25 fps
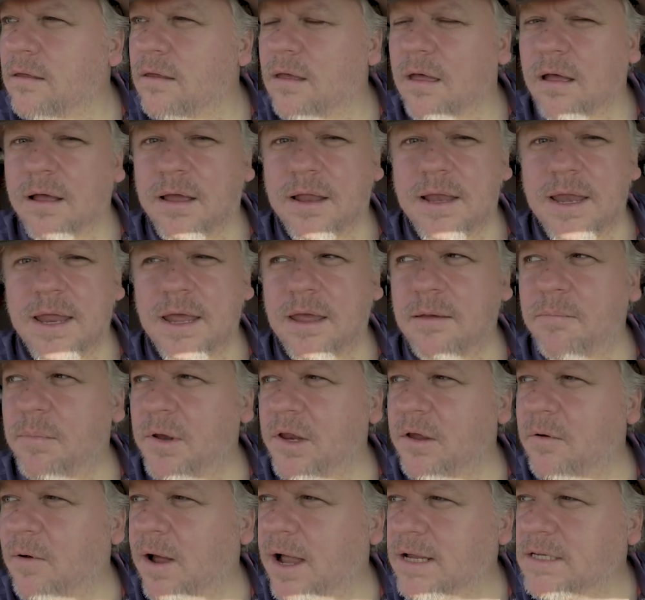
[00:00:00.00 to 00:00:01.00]
I can hear
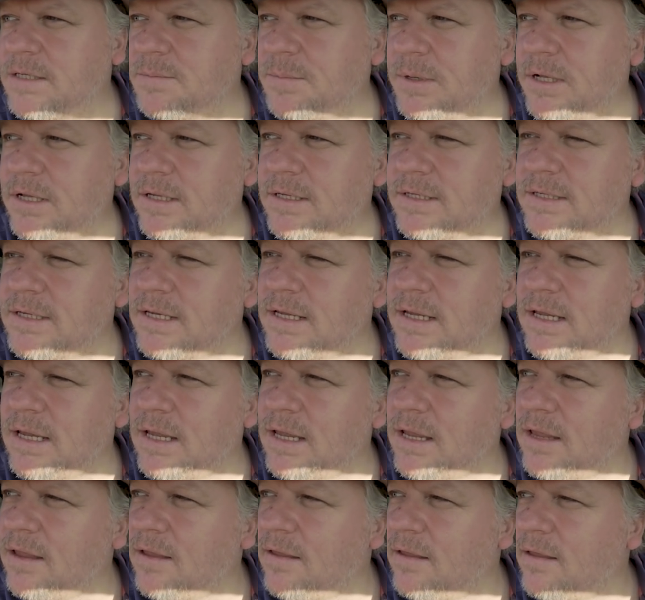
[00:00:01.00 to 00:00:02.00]
blue waxbills.
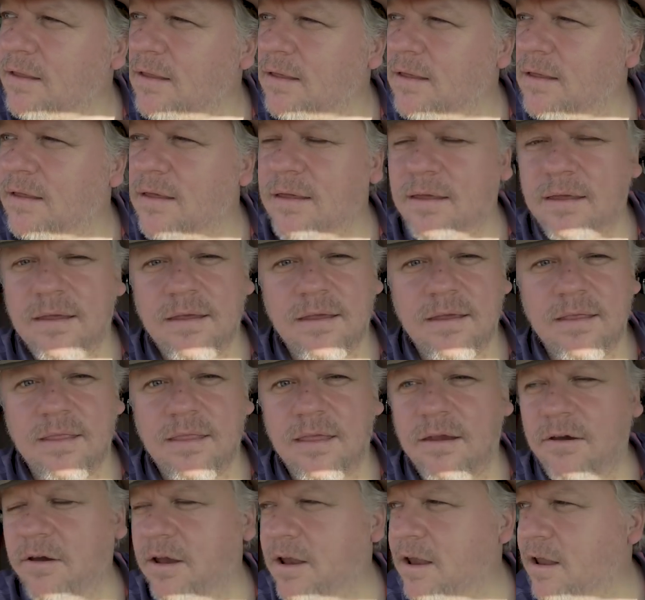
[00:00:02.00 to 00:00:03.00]

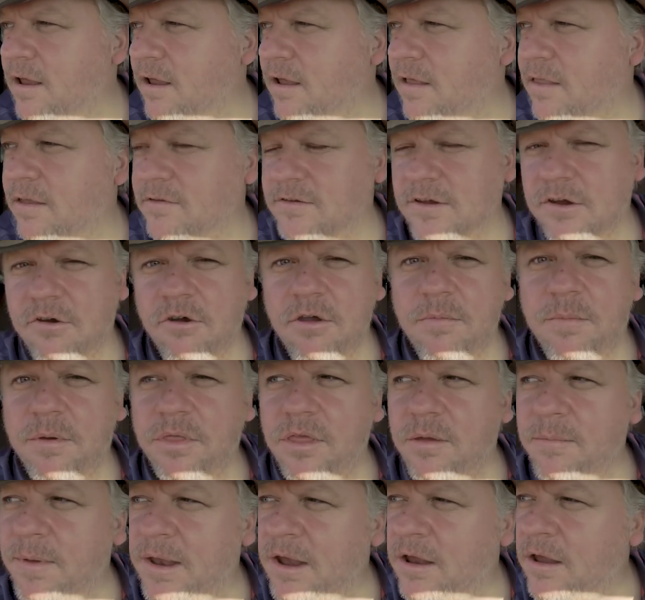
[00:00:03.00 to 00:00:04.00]
There's a group of
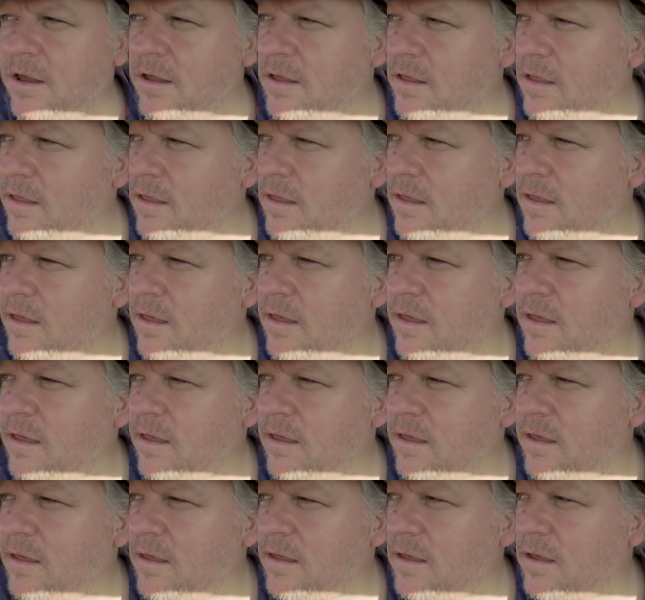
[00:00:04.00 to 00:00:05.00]
them in
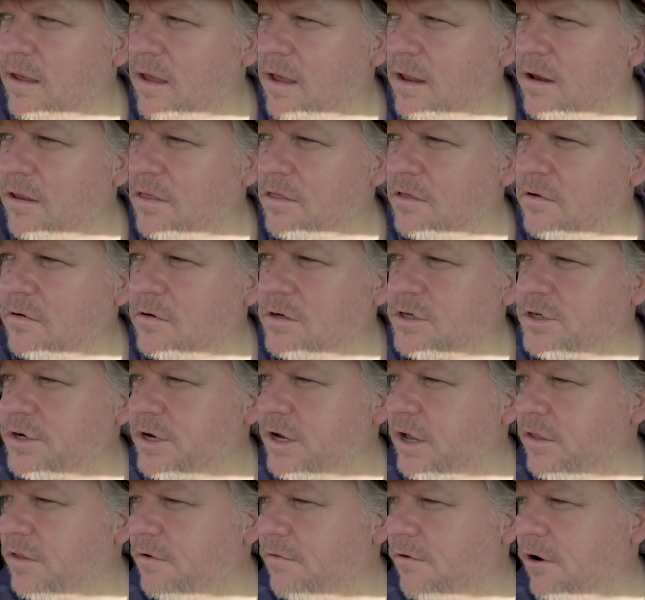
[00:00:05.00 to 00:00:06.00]
a thorn
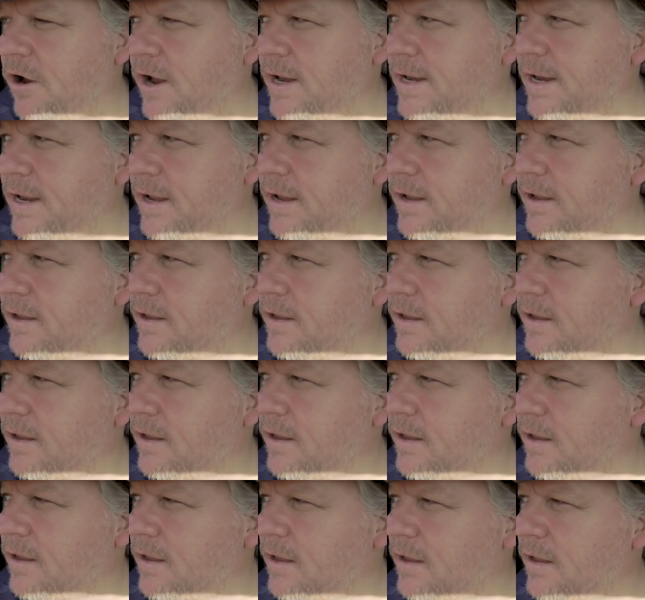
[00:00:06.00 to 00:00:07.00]
tree on the right here.
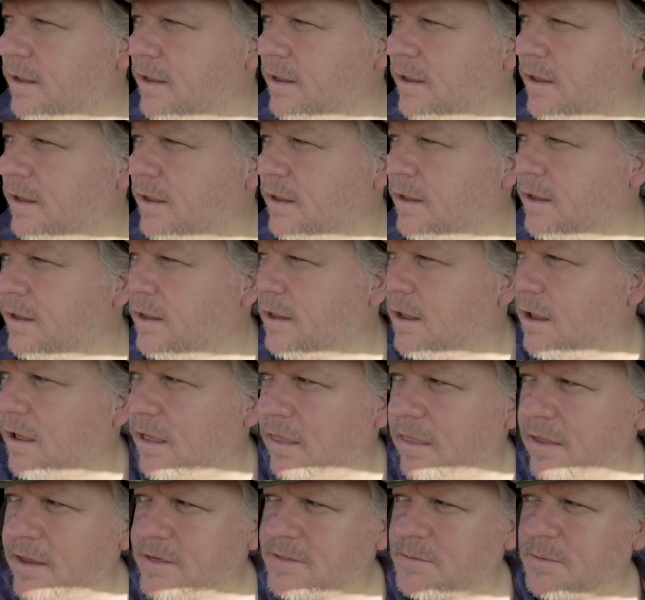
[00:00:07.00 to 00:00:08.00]

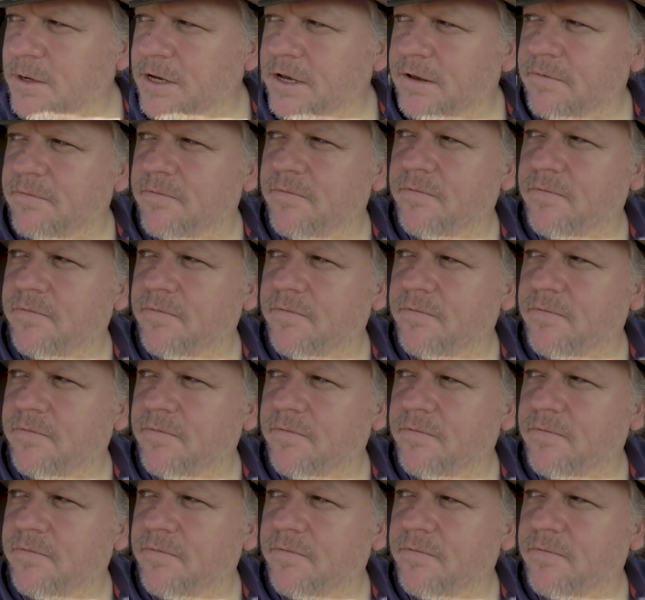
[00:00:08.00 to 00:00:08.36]
Ah, there's one.